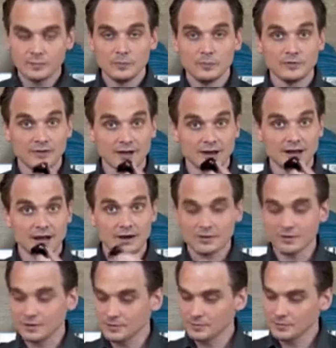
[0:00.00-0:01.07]
We've got
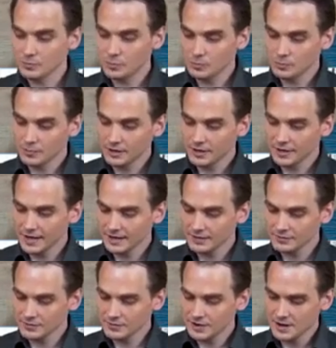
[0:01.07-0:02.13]
our
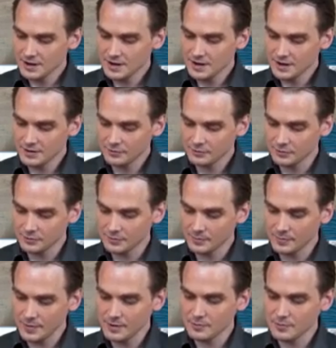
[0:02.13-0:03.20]
connector for the
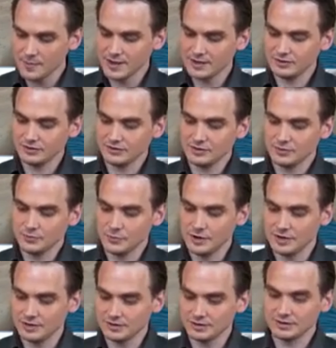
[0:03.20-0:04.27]
power mains.
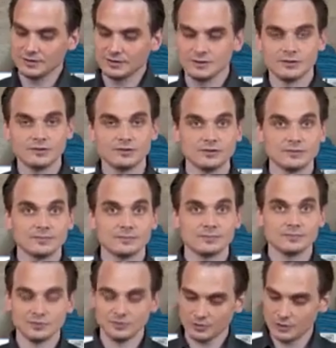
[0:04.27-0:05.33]
We
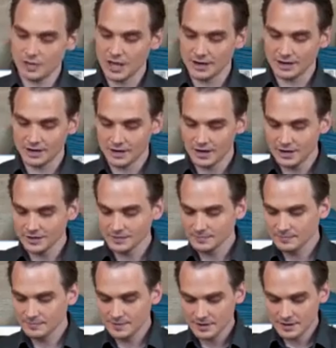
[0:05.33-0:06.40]
slide it on
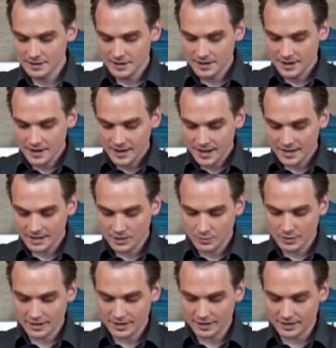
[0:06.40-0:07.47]
and then
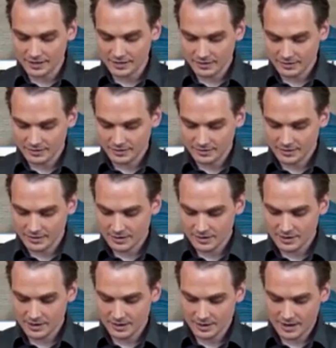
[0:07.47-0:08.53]
we can
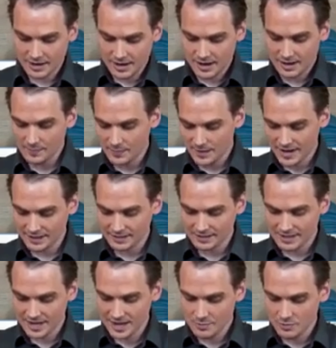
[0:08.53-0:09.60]
unpack the
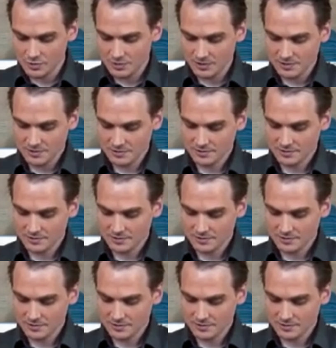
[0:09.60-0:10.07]
cable